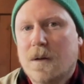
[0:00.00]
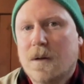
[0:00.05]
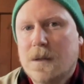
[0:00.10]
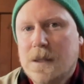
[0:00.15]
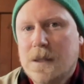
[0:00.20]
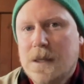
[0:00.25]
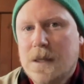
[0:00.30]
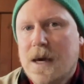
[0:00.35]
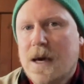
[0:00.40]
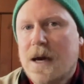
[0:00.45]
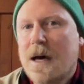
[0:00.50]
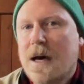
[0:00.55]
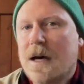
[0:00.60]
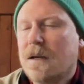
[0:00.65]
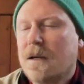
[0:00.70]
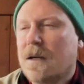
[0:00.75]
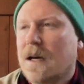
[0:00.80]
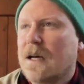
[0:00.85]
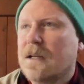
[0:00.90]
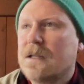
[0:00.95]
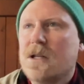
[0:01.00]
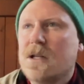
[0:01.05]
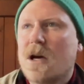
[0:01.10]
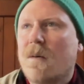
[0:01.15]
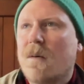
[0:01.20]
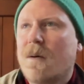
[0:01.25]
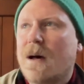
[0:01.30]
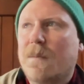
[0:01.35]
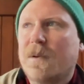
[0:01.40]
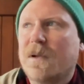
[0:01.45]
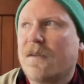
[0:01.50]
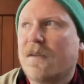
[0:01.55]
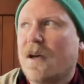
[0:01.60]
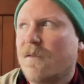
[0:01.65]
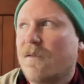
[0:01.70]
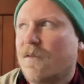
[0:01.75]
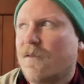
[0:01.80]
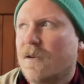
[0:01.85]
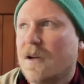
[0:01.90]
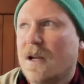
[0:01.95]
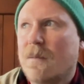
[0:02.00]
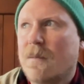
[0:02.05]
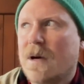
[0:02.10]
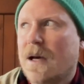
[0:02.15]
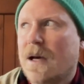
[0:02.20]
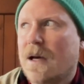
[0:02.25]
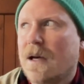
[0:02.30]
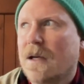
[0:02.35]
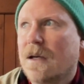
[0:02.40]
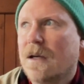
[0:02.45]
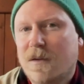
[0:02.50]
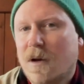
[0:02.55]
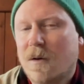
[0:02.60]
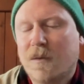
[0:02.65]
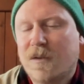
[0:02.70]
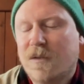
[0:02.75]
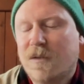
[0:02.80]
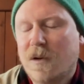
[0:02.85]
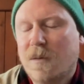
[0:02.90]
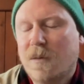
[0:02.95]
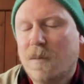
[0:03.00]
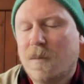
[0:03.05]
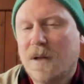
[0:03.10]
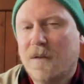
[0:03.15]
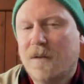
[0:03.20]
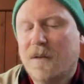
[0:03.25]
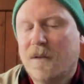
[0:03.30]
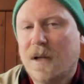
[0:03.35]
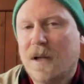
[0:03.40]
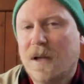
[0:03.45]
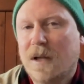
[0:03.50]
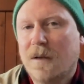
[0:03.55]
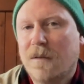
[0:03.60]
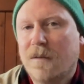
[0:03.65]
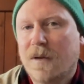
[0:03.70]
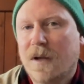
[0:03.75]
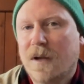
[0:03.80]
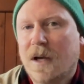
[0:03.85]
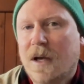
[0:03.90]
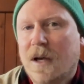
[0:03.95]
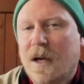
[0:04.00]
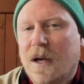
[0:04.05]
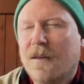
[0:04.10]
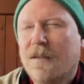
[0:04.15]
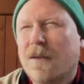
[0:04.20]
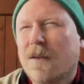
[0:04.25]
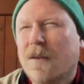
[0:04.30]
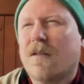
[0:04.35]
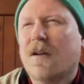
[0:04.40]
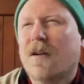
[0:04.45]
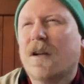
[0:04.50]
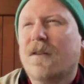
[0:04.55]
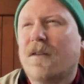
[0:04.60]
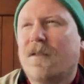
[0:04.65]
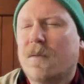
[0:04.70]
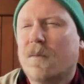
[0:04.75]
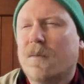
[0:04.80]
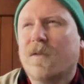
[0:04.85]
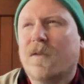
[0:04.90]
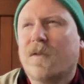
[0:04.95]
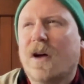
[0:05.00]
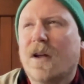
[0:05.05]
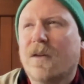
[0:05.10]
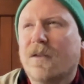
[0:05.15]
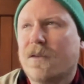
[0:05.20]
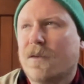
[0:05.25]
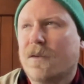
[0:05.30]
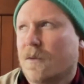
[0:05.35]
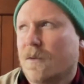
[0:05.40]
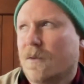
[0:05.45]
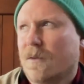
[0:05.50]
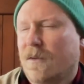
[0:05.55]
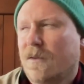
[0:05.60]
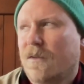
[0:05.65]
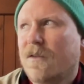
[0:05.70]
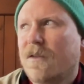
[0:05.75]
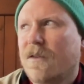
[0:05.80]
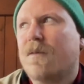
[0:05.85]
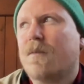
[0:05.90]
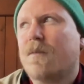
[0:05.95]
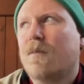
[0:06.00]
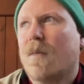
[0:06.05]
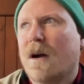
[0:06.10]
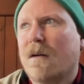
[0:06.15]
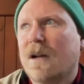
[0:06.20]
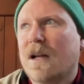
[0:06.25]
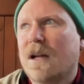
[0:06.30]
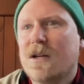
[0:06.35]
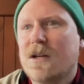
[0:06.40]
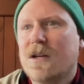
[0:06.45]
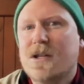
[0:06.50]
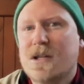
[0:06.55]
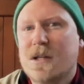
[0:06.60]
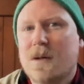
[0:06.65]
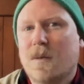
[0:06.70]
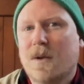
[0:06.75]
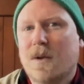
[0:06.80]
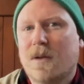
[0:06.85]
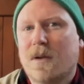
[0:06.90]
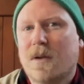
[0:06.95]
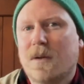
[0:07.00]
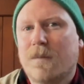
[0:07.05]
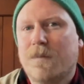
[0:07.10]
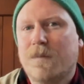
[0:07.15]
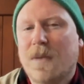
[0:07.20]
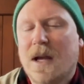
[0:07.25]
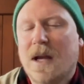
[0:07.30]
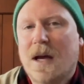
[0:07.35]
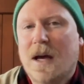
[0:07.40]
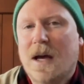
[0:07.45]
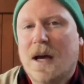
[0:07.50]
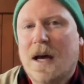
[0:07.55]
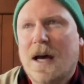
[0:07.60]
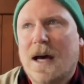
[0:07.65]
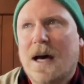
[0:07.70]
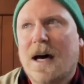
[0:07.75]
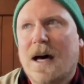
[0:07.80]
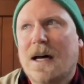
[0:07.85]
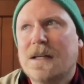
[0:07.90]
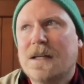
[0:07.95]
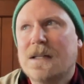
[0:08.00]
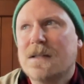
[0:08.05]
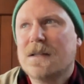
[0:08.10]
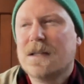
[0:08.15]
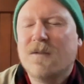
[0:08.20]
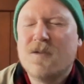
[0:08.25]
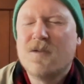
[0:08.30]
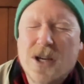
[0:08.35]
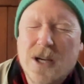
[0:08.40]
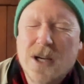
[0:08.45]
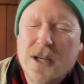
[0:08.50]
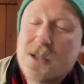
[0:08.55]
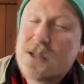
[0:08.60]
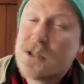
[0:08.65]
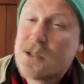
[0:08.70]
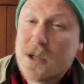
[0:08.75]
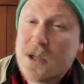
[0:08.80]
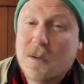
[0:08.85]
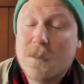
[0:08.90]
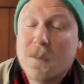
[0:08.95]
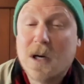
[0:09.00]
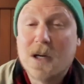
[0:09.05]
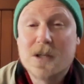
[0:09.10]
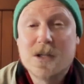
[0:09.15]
Yeah. And I had no appetite for an M A. I was so pleased to leave. It's not a criticism of art schools. It's just my relationship with them. And they've changed so much.